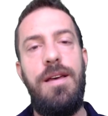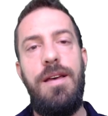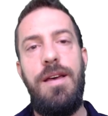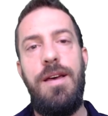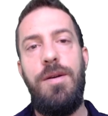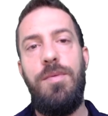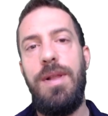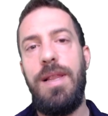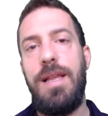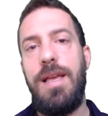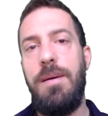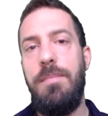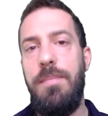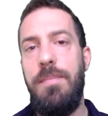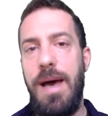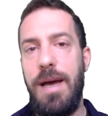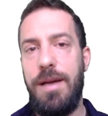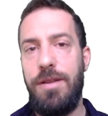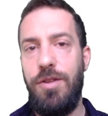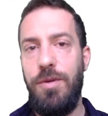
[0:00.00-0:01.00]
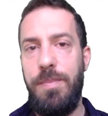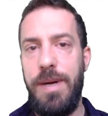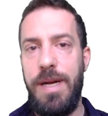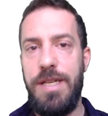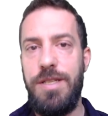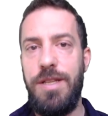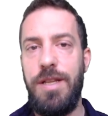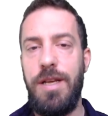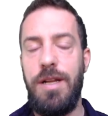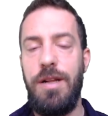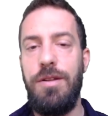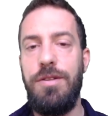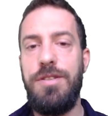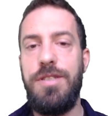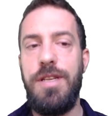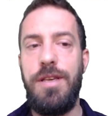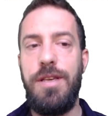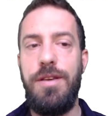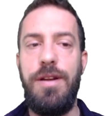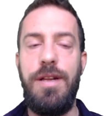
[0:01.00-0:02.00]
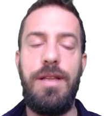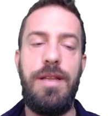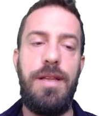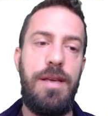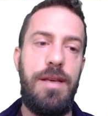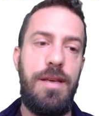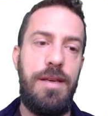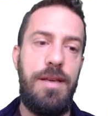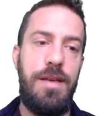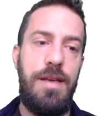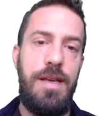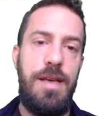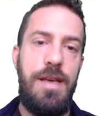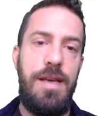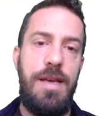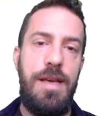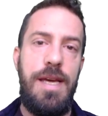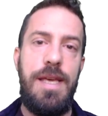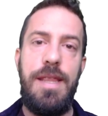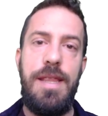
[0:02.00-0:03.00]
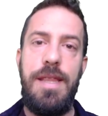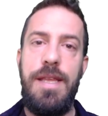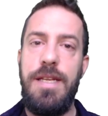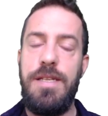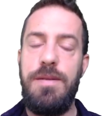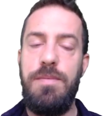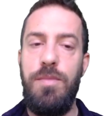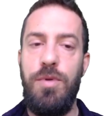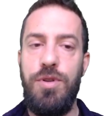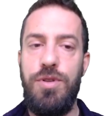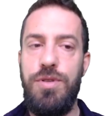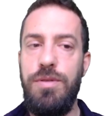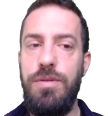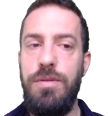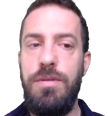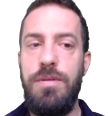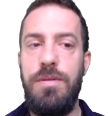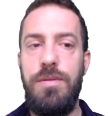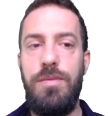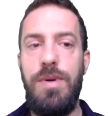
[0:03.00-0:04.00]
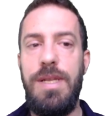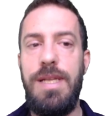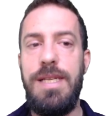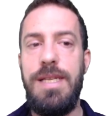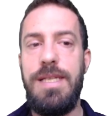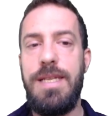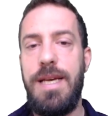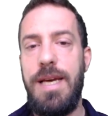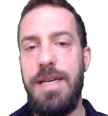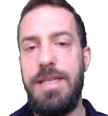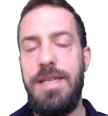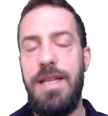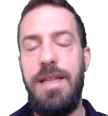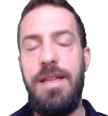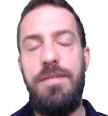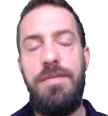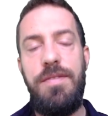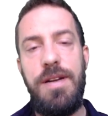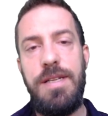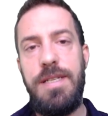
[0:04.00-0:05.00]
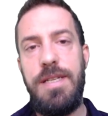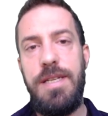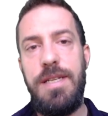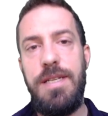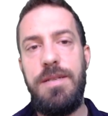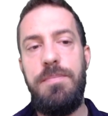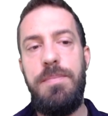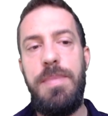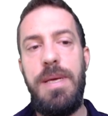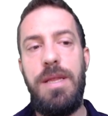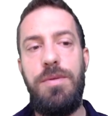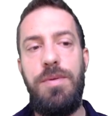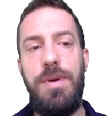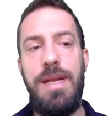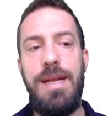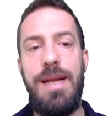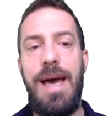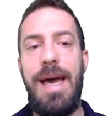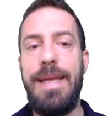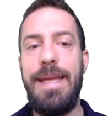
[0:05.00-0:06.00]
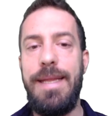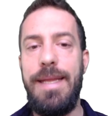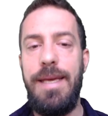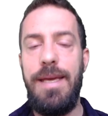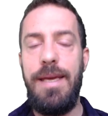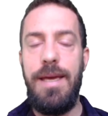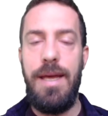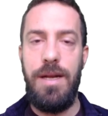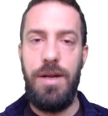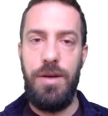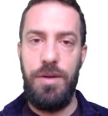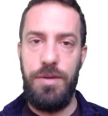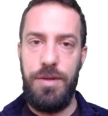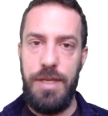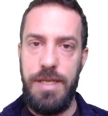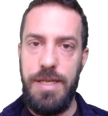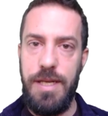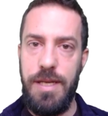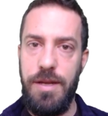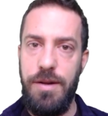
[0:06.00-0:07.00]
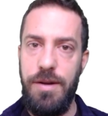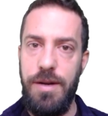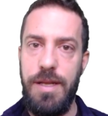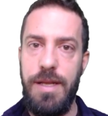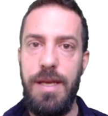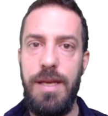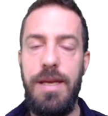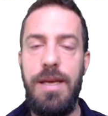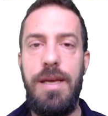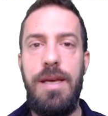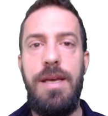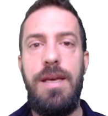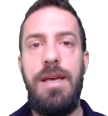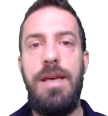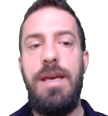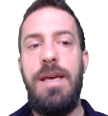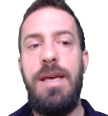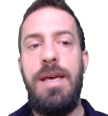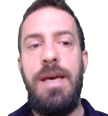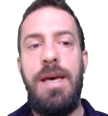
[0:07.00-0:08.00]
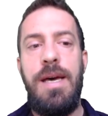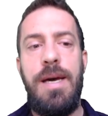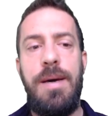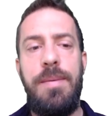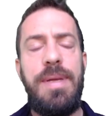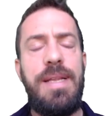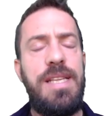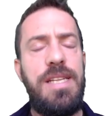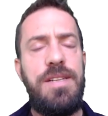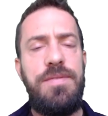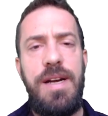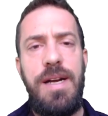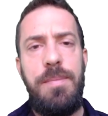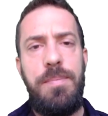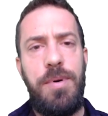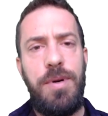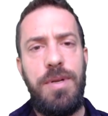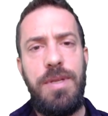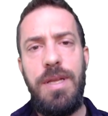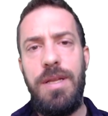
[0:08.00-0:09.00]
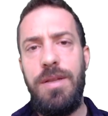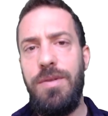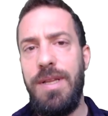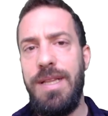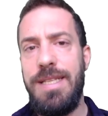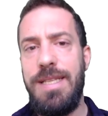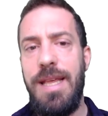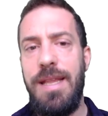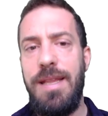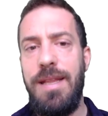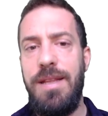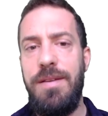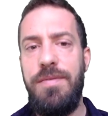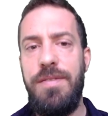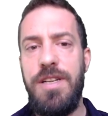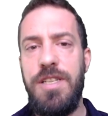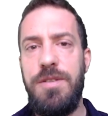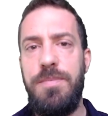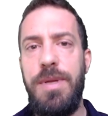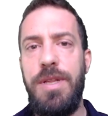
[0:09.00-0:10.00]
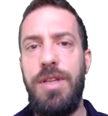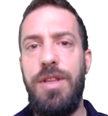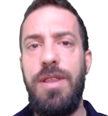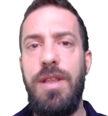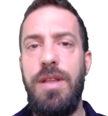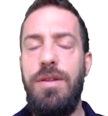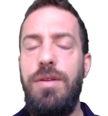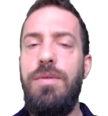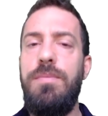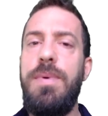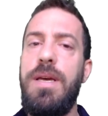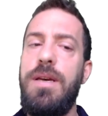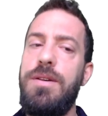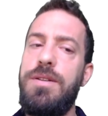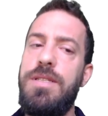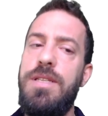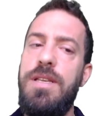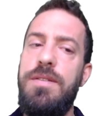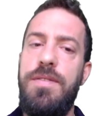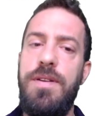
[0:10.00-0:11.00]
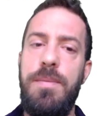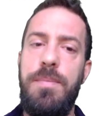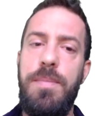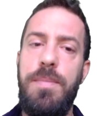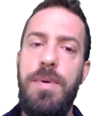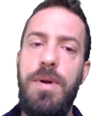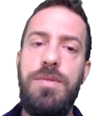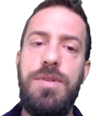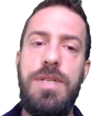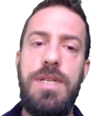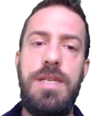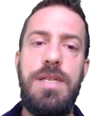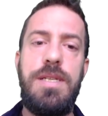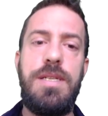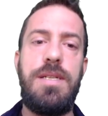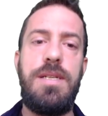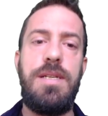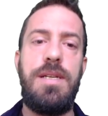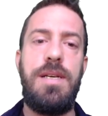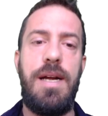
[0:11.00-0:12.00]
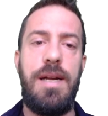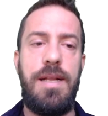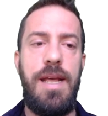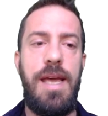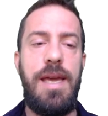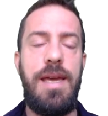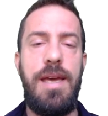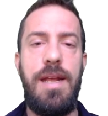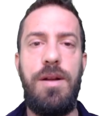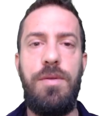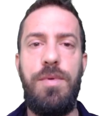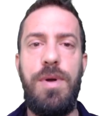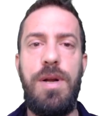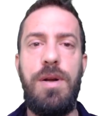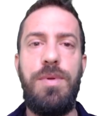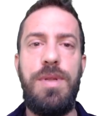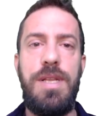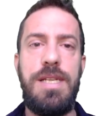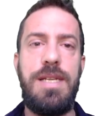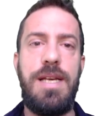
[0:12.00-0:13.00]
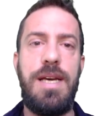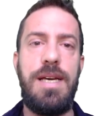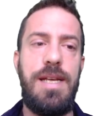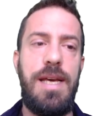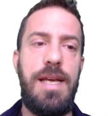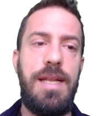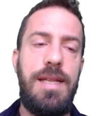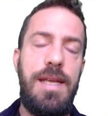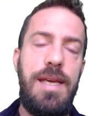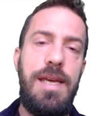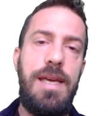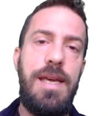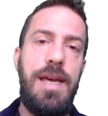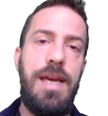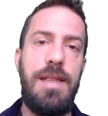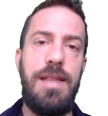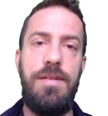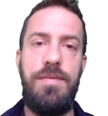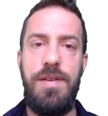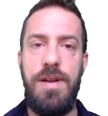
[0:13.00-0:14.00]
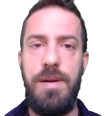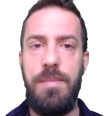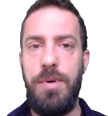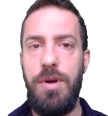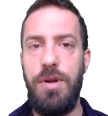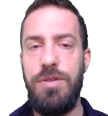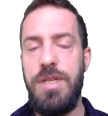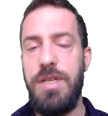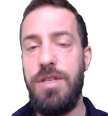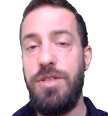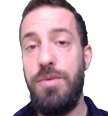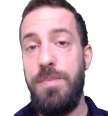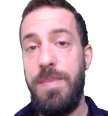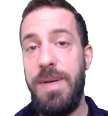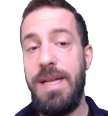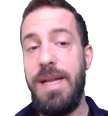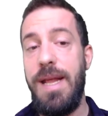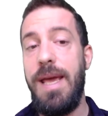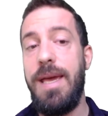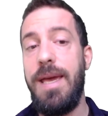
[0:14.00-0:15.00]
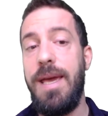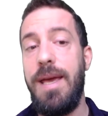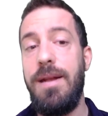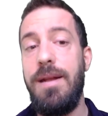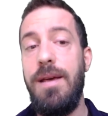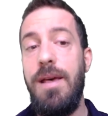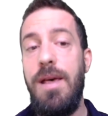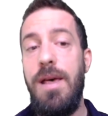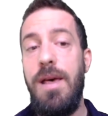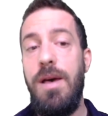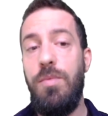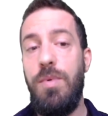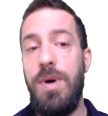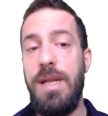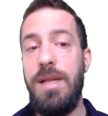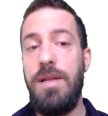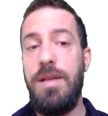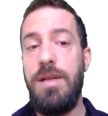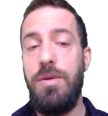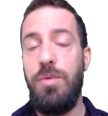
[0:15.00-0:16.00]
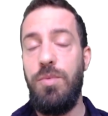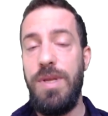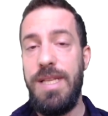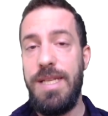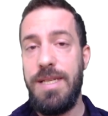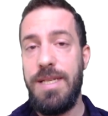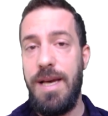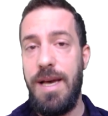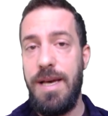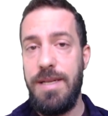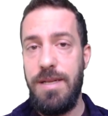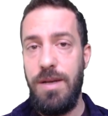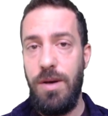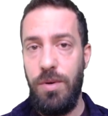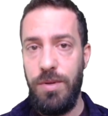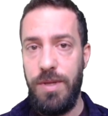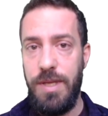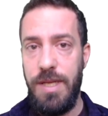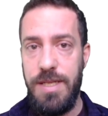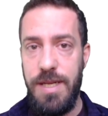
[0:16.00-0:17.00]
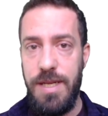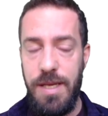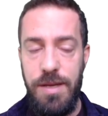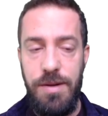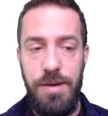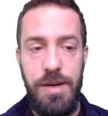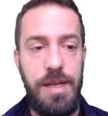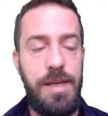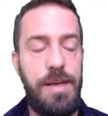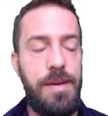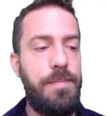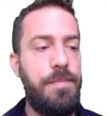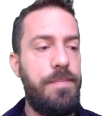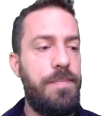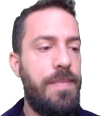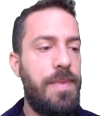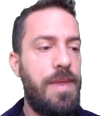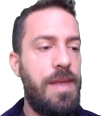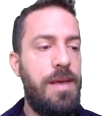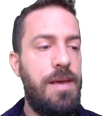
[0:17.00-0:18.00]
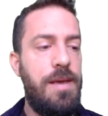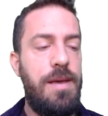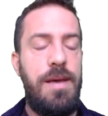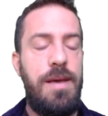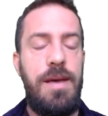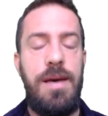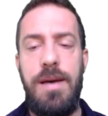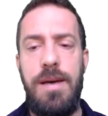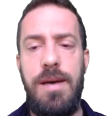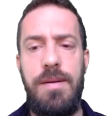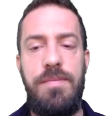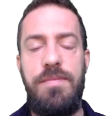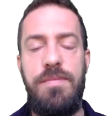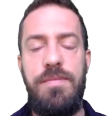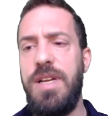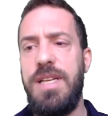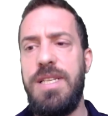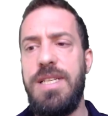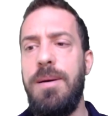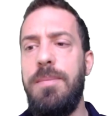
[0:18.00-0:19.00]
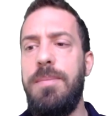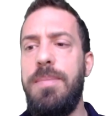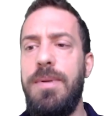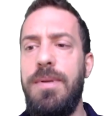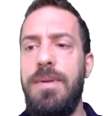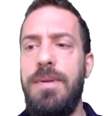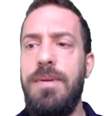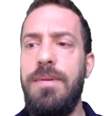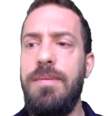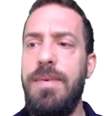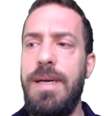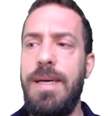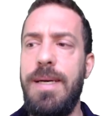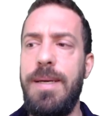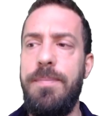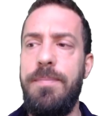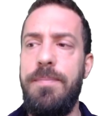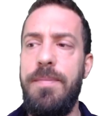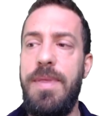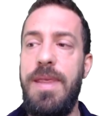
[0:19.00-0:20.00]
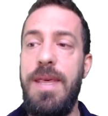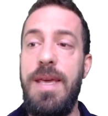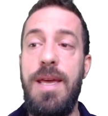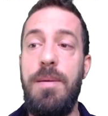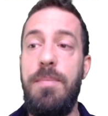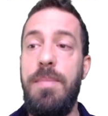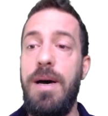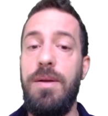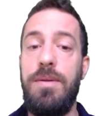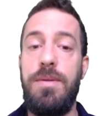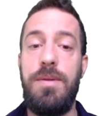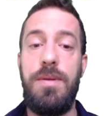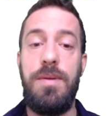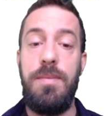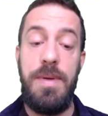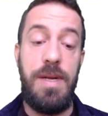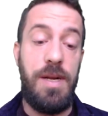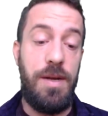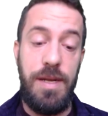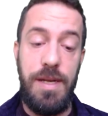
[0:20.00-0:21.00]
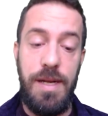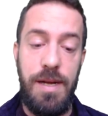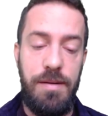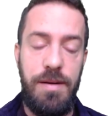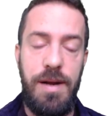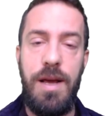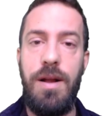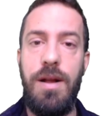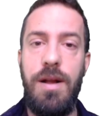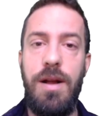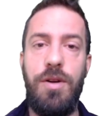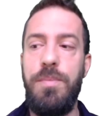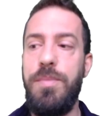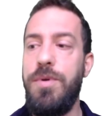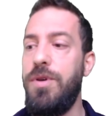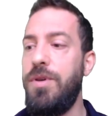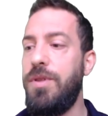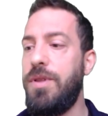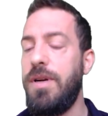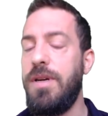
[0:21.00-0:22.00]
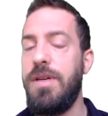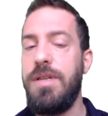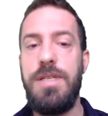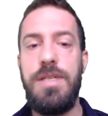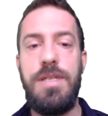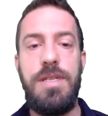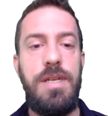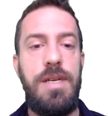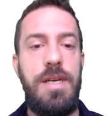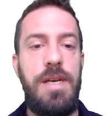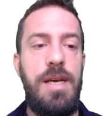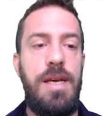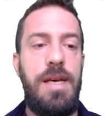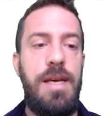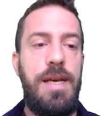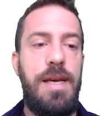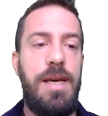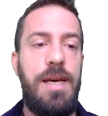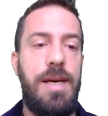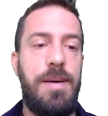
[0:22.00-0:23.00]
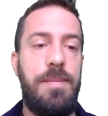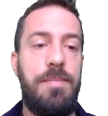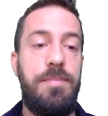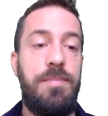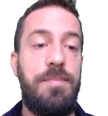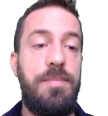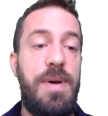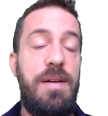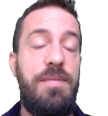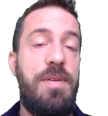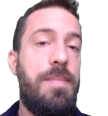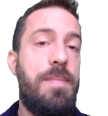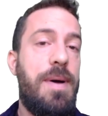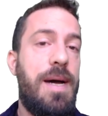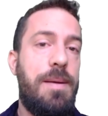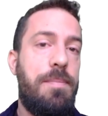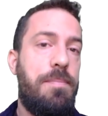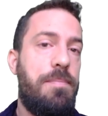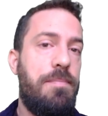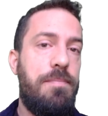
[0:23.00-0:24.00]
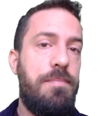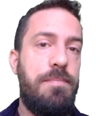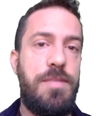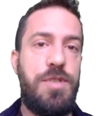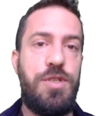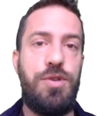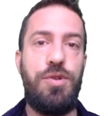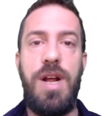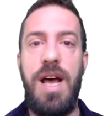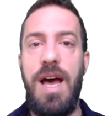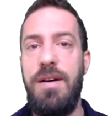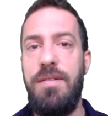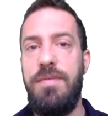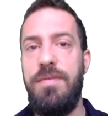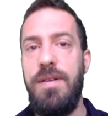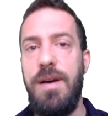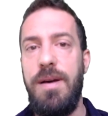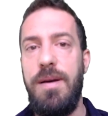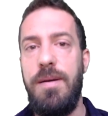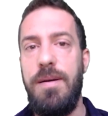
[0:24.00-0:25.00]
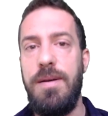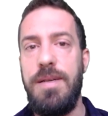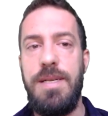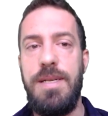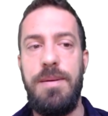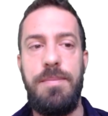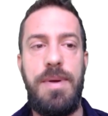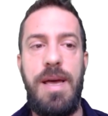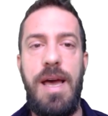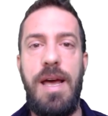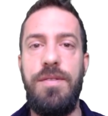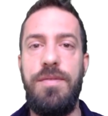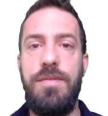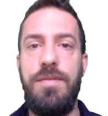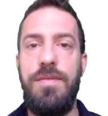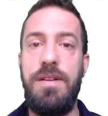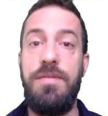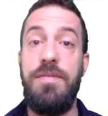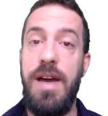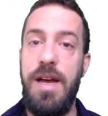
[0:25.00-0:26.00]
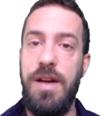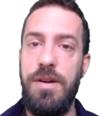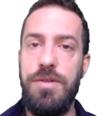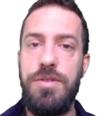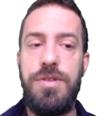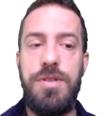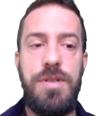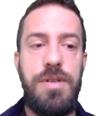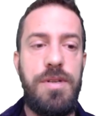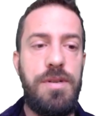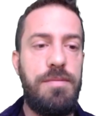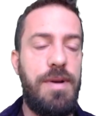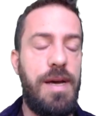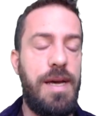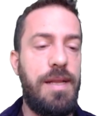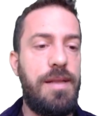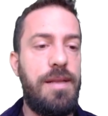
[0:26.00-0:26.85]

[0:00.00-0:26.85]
Welcome back to Operational Technology Security. In this module, we'll discuss the differences between IT and OT security. It is very important to understand the difference between the two because different approaches are taken when we discuss IT and different approaches should be taken when we discuss OT security. For example, think about, in our regular computers, everybody should have some kind of antivirus, right?